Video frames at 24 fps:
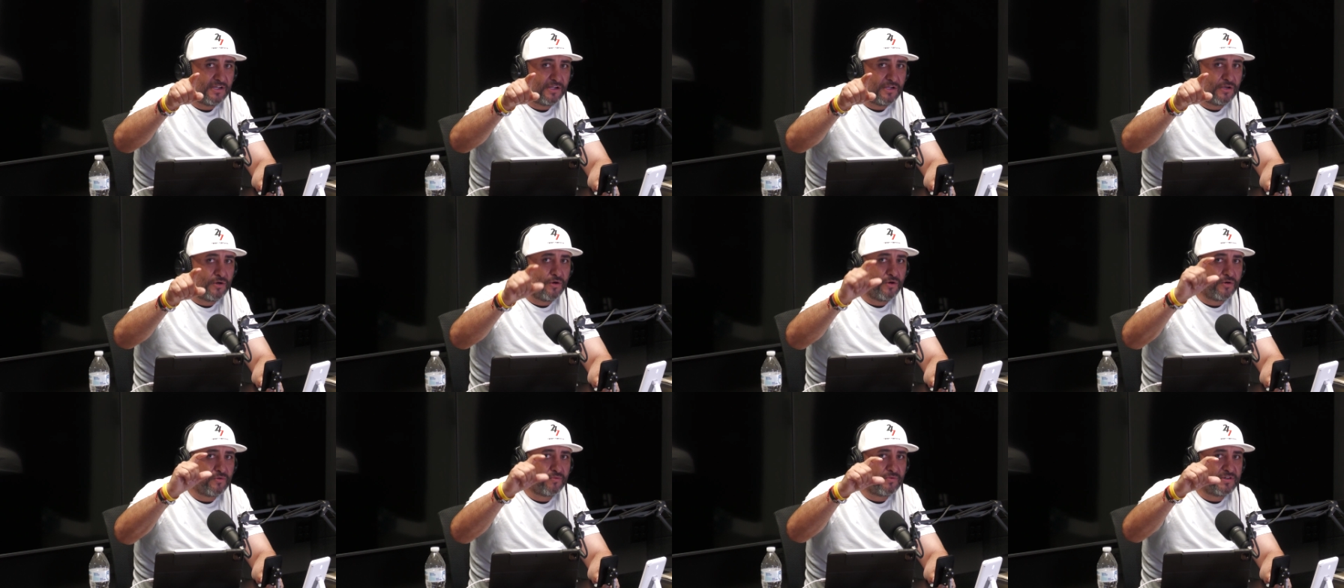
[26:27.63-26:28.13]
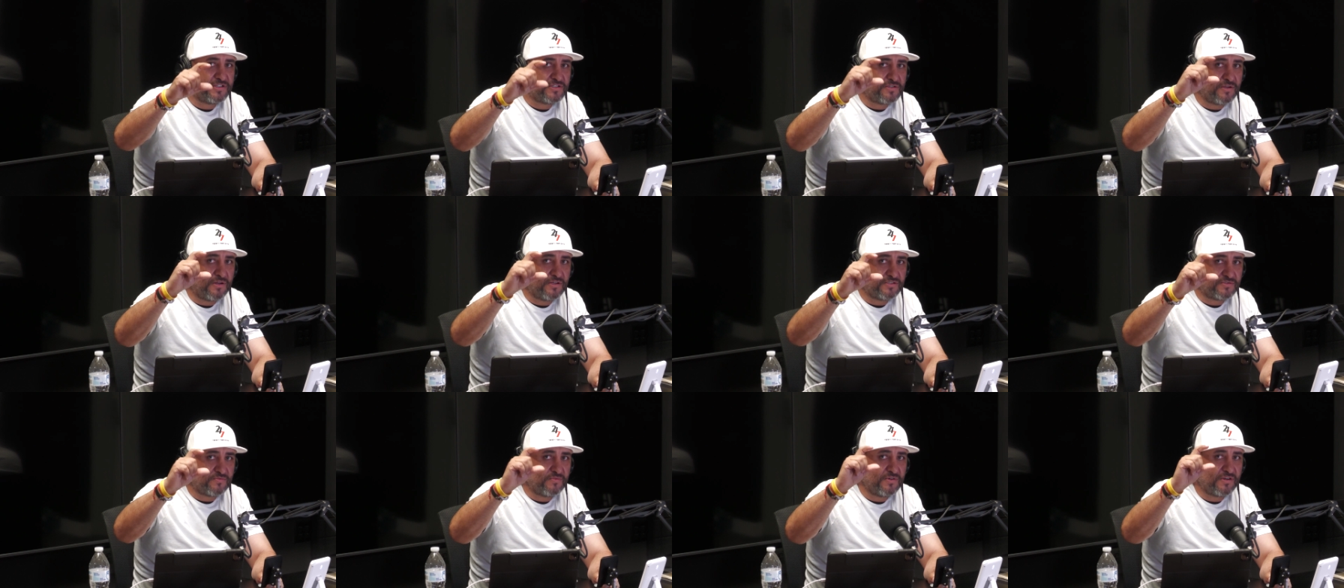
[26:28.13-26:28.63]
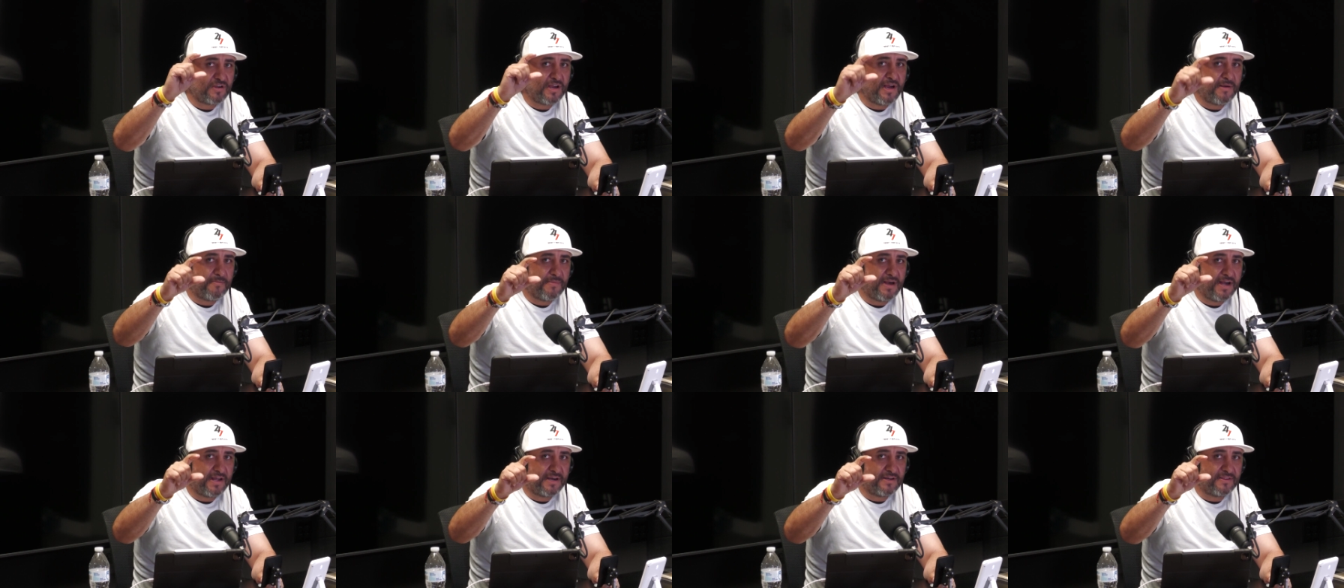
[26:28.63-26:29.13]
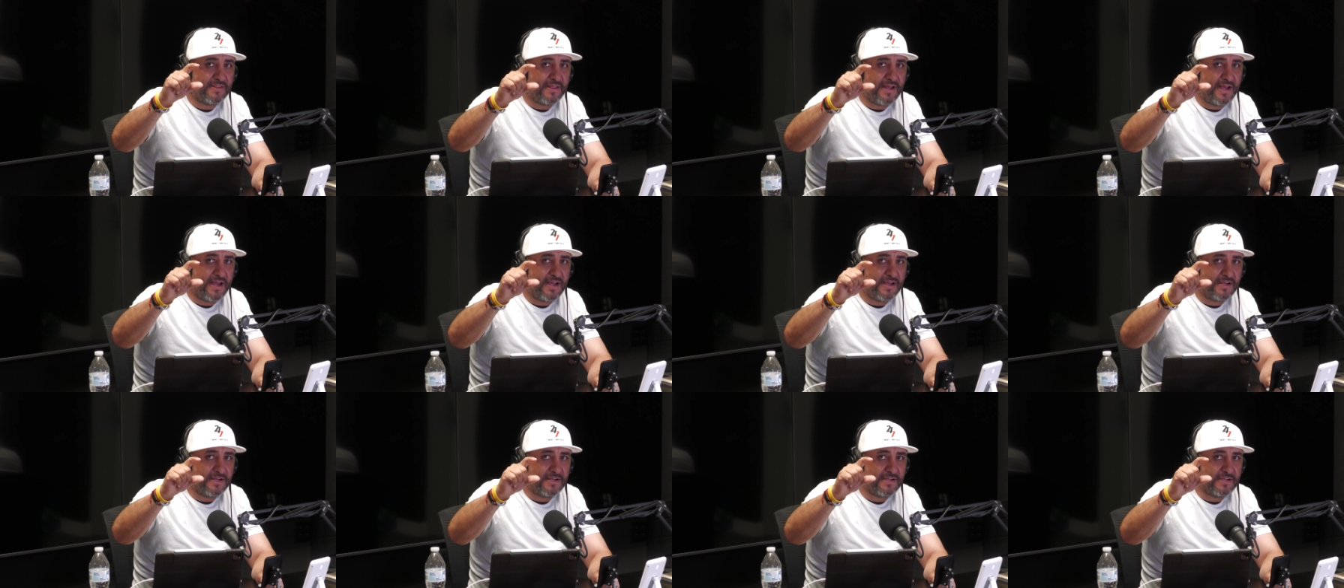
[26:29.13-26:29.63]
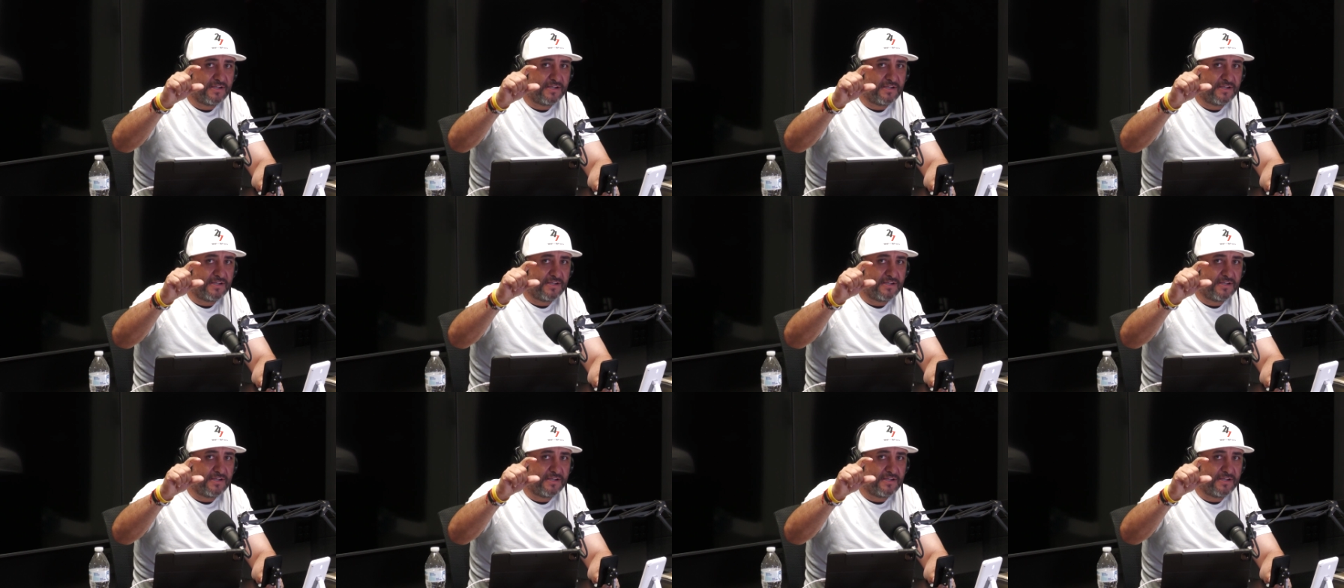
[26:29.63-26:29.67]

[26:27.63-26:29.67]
Good results will come out of that.